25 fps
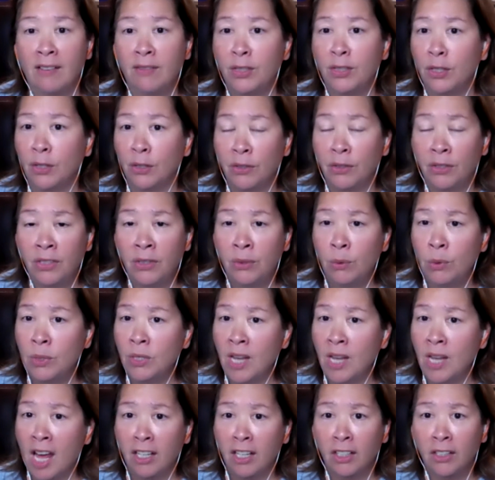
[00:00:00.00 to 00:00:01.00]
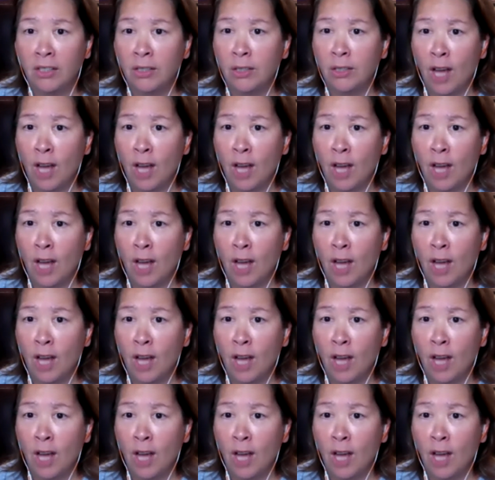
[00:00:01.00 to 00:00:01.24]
So this was not a good mm-hmm.